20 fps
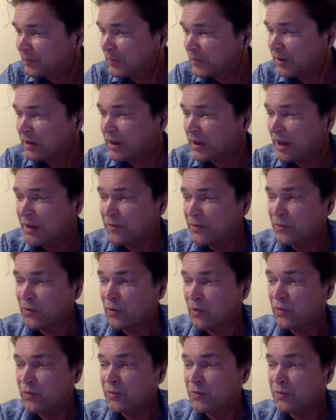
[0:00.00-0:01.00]
life
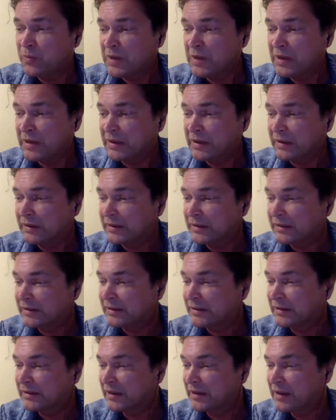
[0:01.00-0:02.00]
of
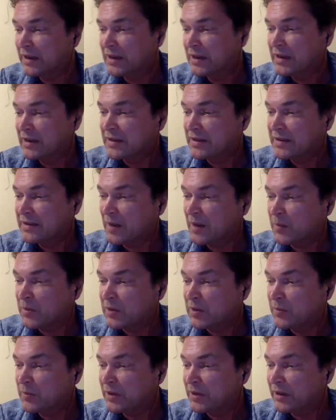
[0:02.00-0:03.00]
meanings, some
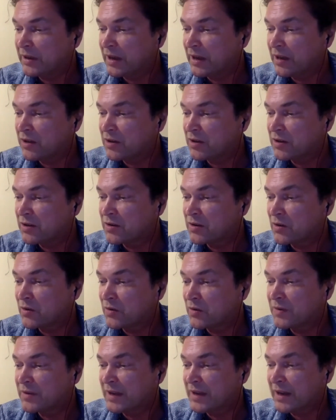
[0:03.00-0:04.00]
implications
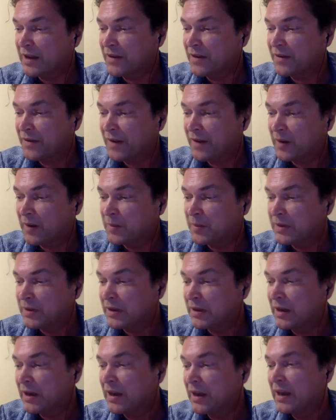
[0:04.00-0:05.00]
of
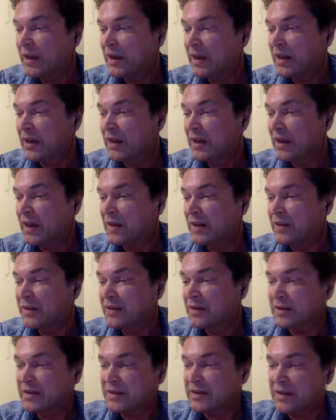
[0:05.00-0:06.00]
psychotherapy and
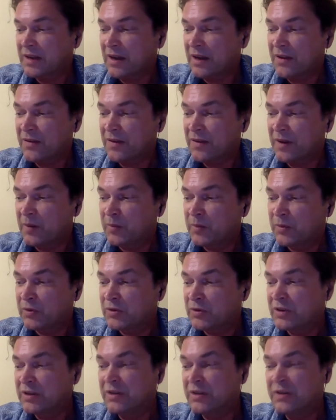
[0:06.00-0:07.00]

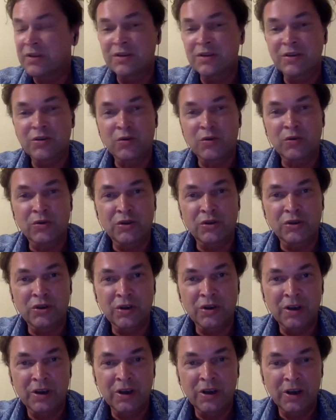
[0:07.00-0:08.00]
psychotherapeutic
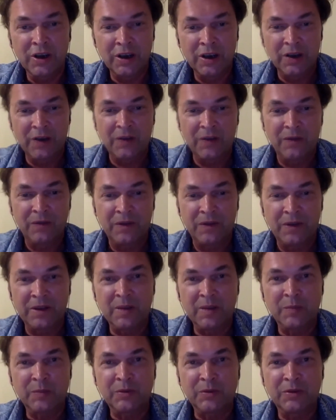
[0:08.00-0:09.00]
research.
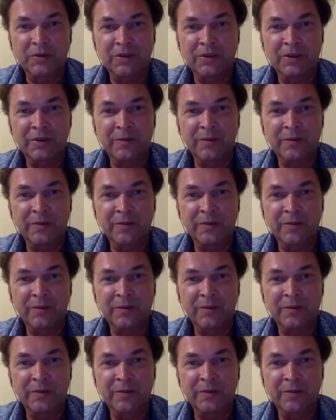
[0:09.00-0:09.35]
Welcome, Tony.